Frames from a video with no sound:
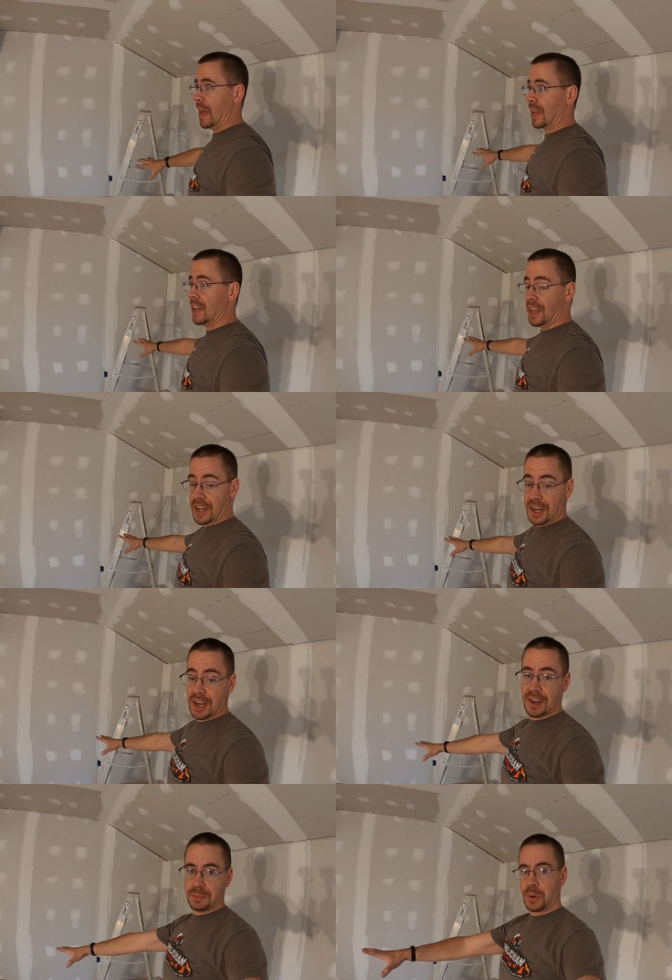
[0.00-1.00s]
back
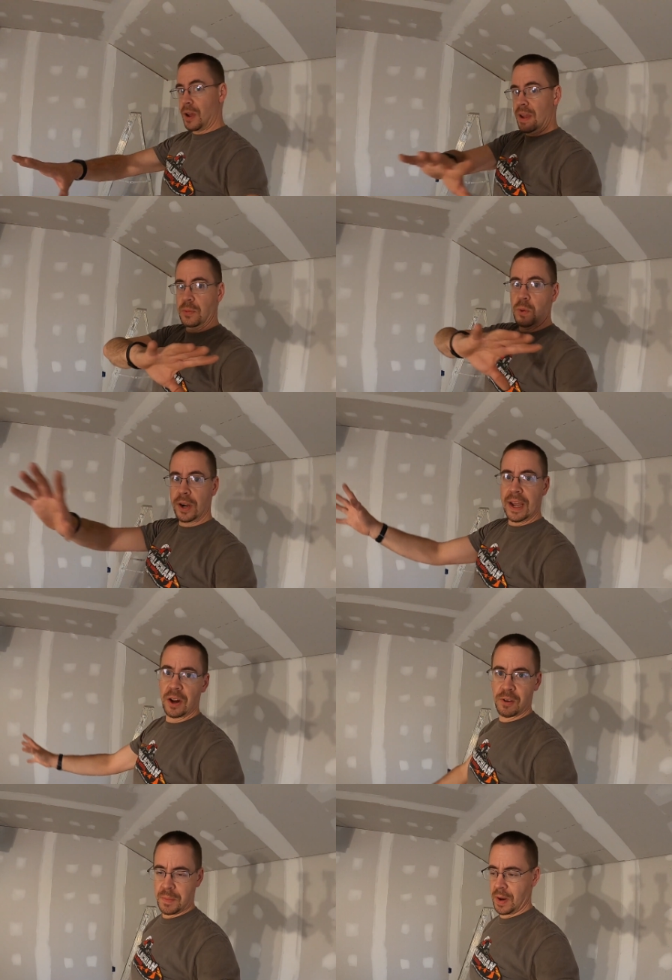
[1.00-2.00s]
here and probably
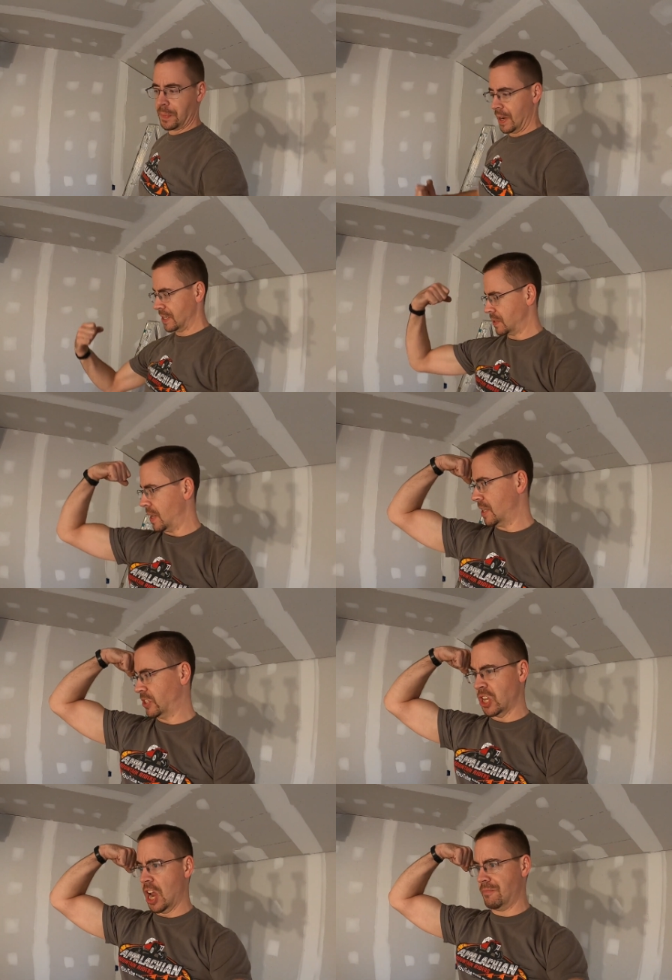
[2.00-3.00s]
workout equipment up here so I can
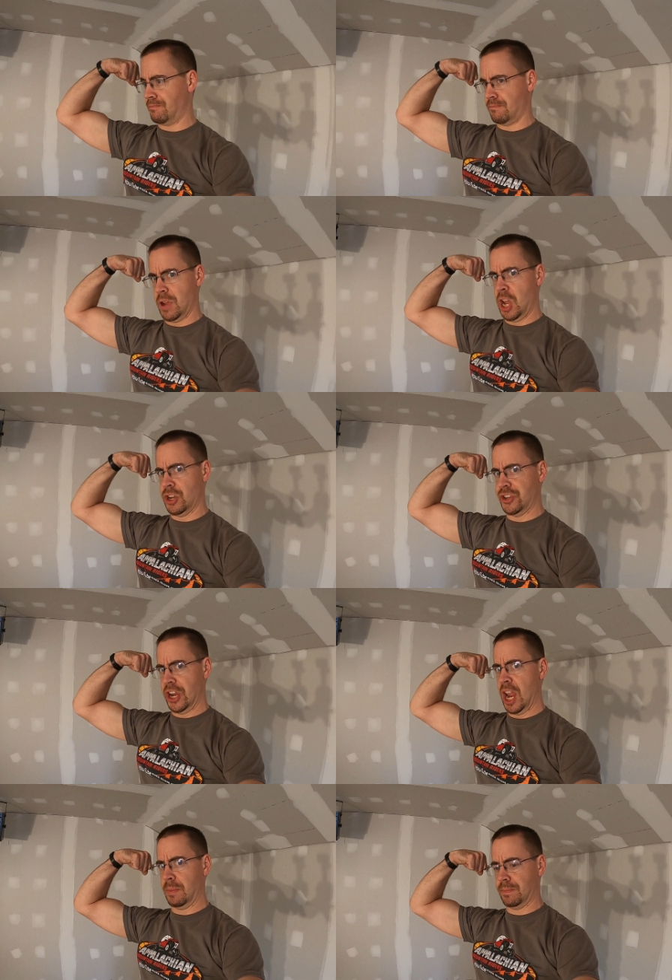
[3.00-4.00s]
stay in
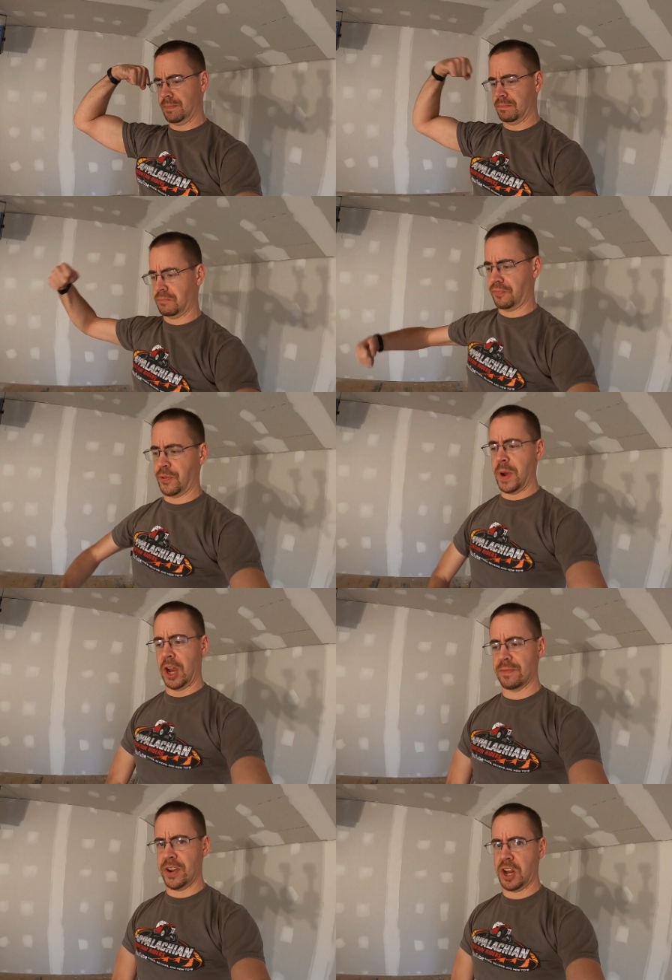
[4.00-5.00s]
shape for
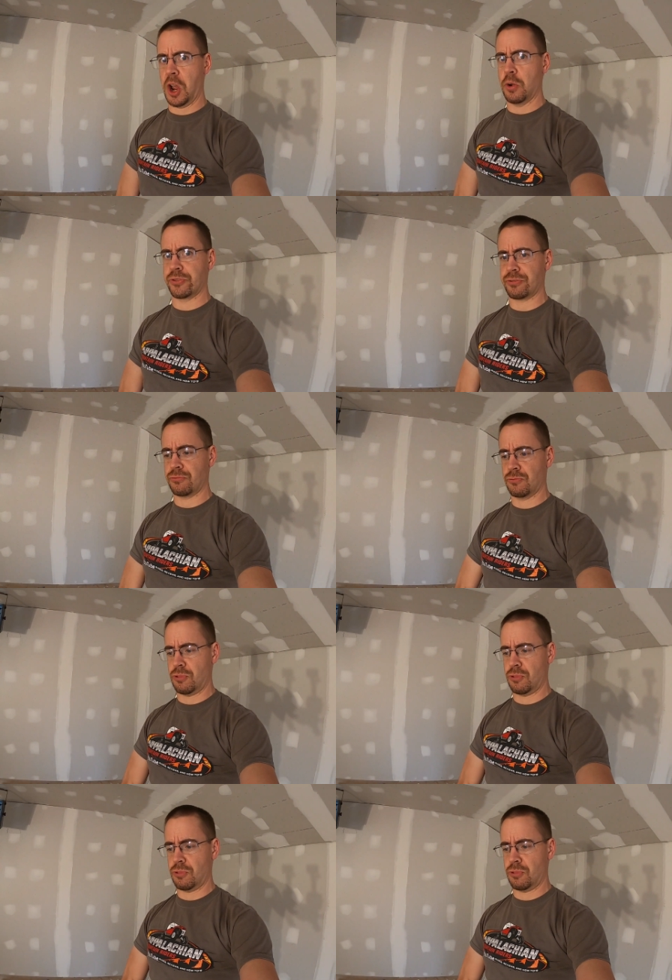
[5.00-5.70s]
making videos.